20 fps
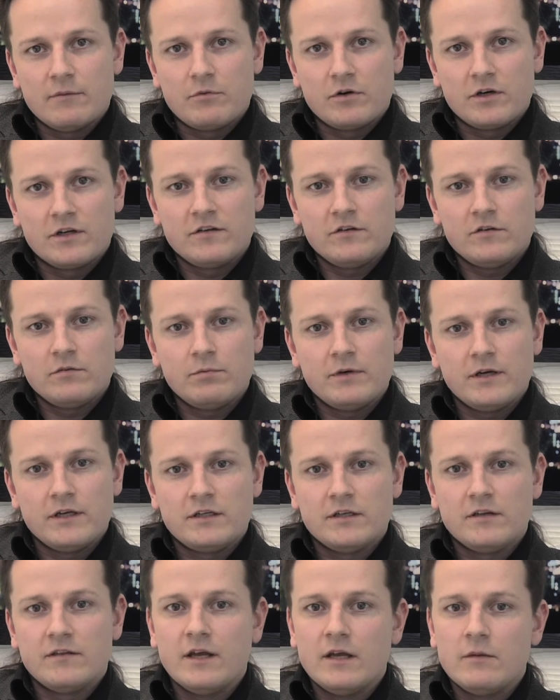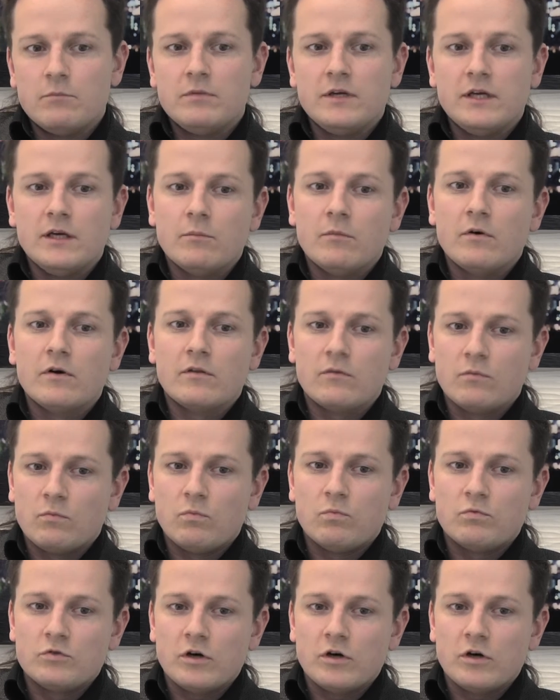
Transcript: participated then being among the